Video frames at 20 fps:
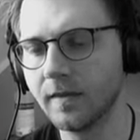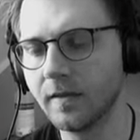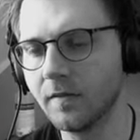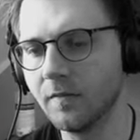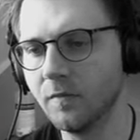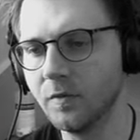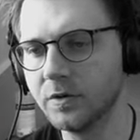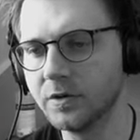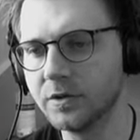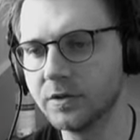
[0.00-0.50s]

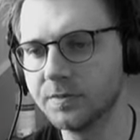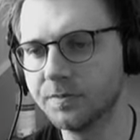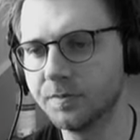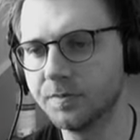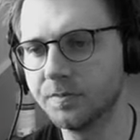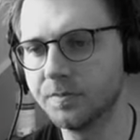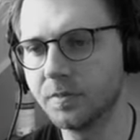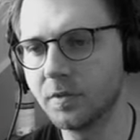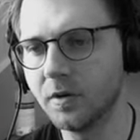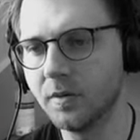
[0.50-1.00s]
which is
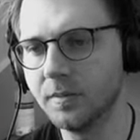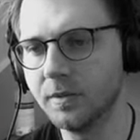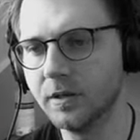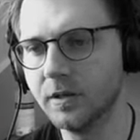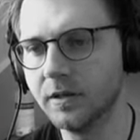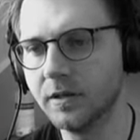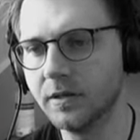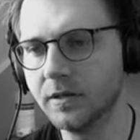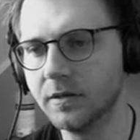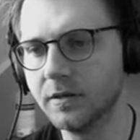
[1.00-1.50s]

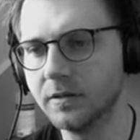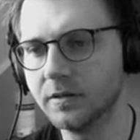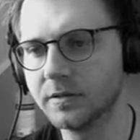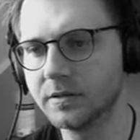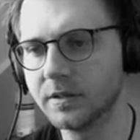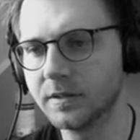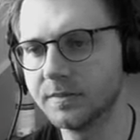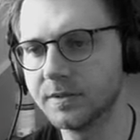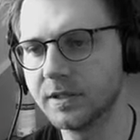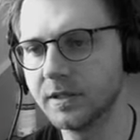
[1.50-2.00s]
commonly
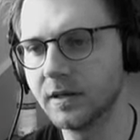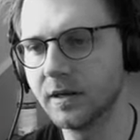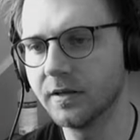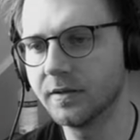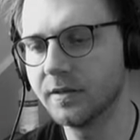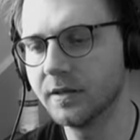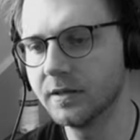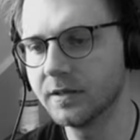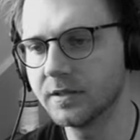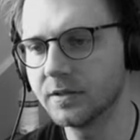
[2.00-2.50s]
something like
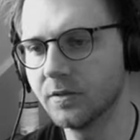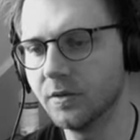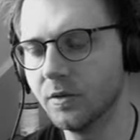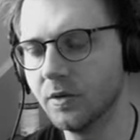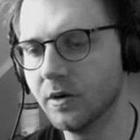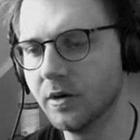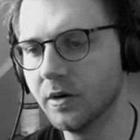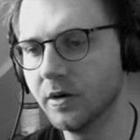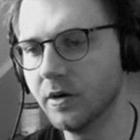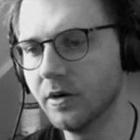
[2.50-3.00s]
this,
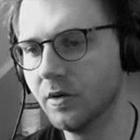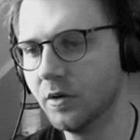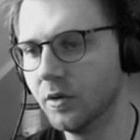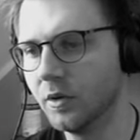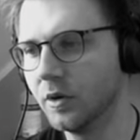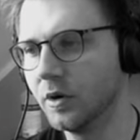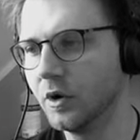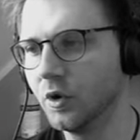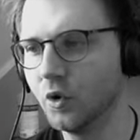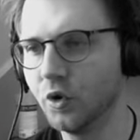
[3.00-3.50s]

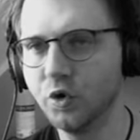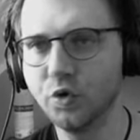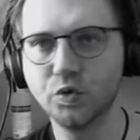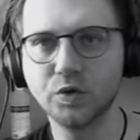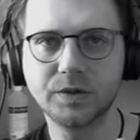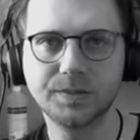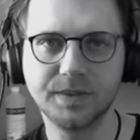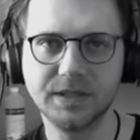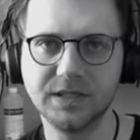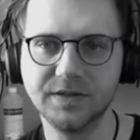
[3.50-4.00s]
or you
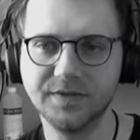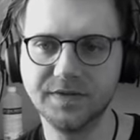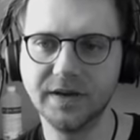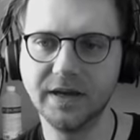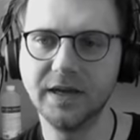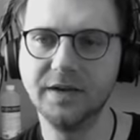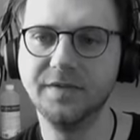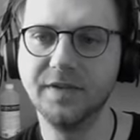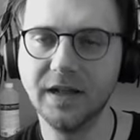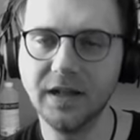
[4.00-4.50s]
specify
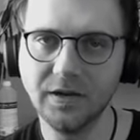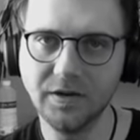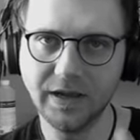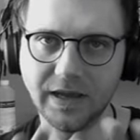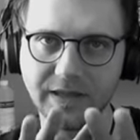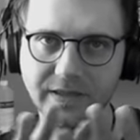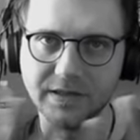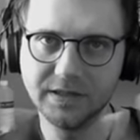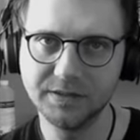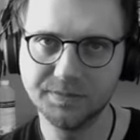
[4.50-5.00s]
a value
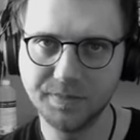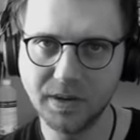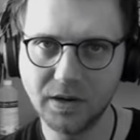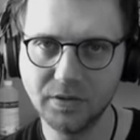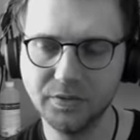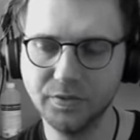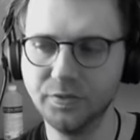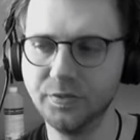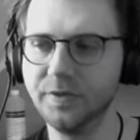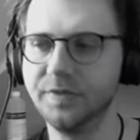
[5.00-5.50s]
at this
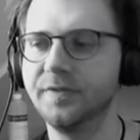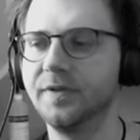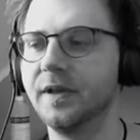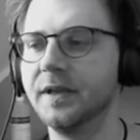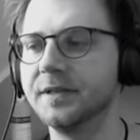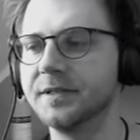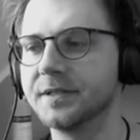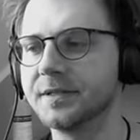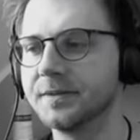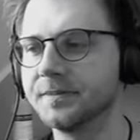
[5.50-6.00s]
boundary
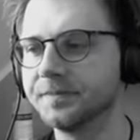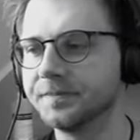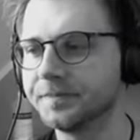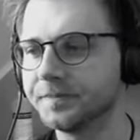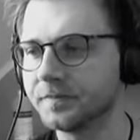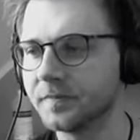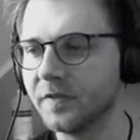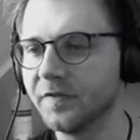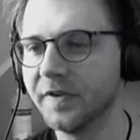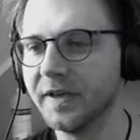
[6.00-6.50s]

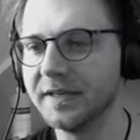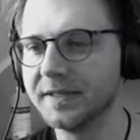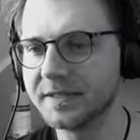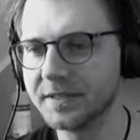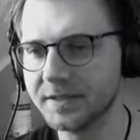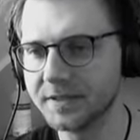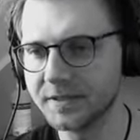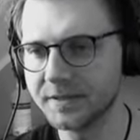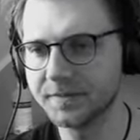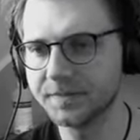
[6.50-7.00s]

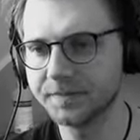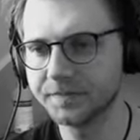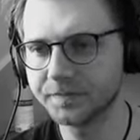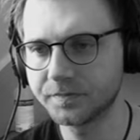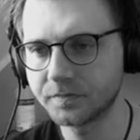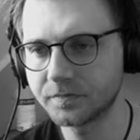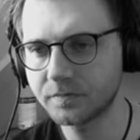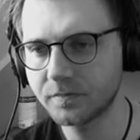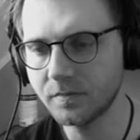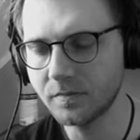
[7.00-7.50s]
faces.
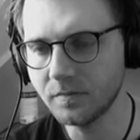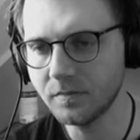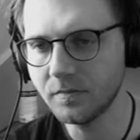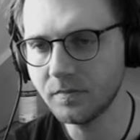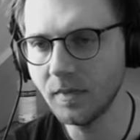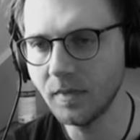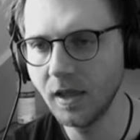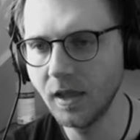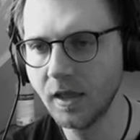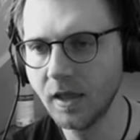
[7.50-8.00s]

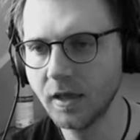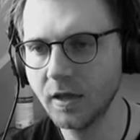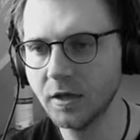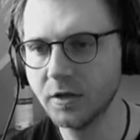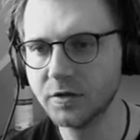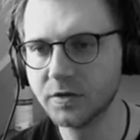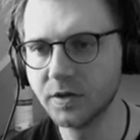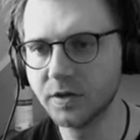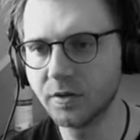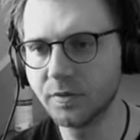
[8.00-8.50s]

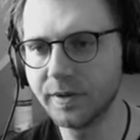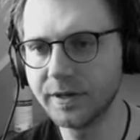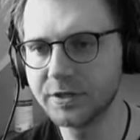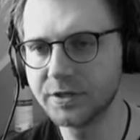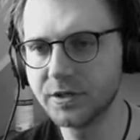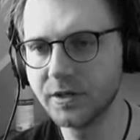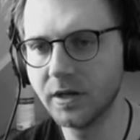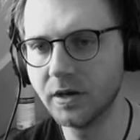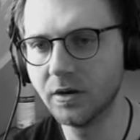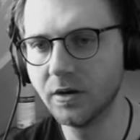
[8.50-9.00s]
So the
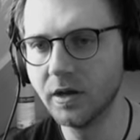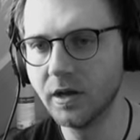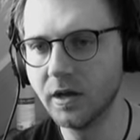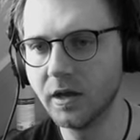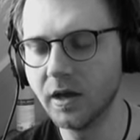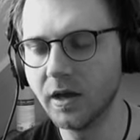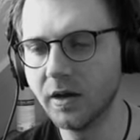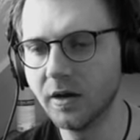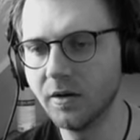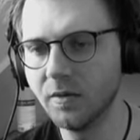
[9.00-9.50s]
question now,
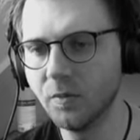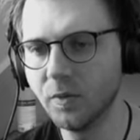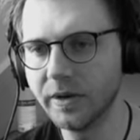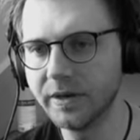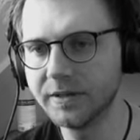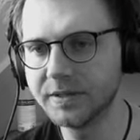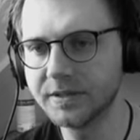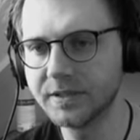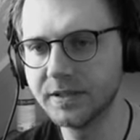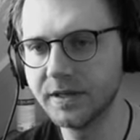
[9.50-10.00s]
what
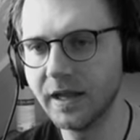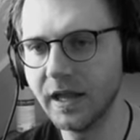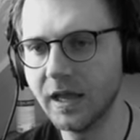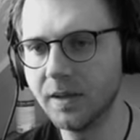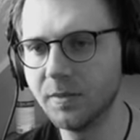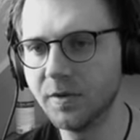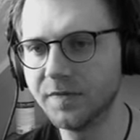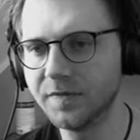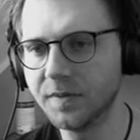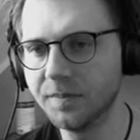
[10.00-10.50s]
is the name
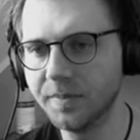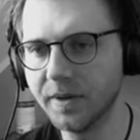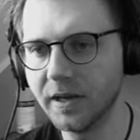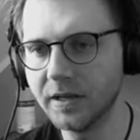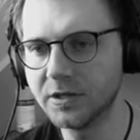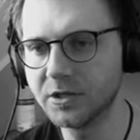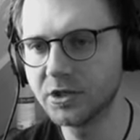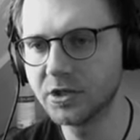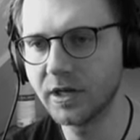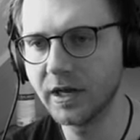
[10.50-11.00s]
of the
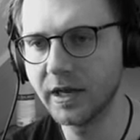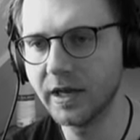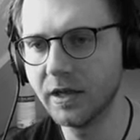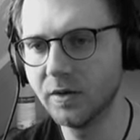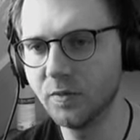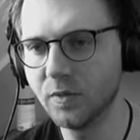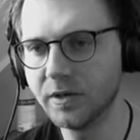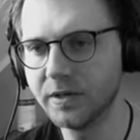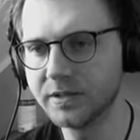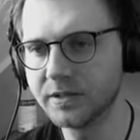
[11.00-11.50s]
patch and
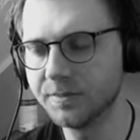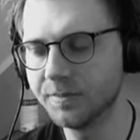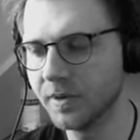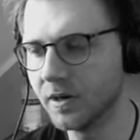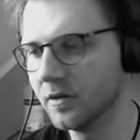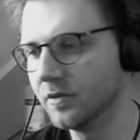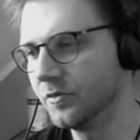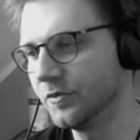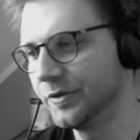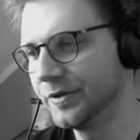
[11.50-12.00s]
what is the
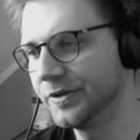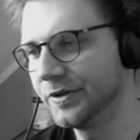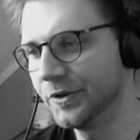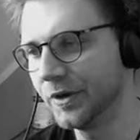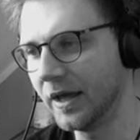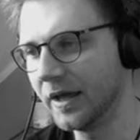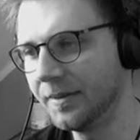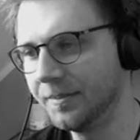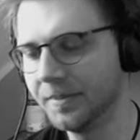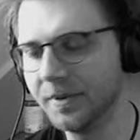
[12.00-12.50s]
boundary
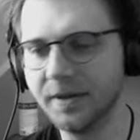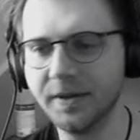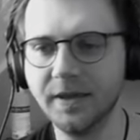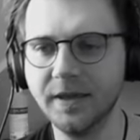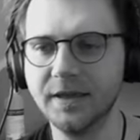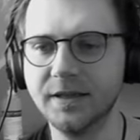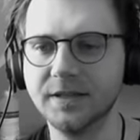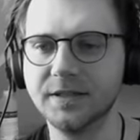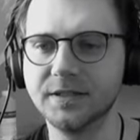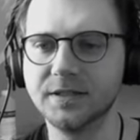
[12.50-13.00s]
type?
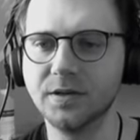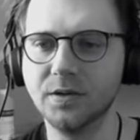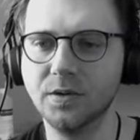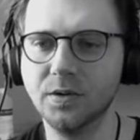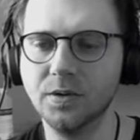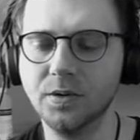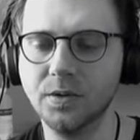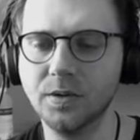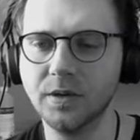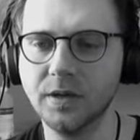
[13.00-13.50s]

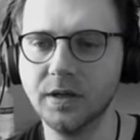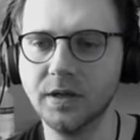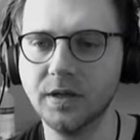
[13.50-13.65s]
So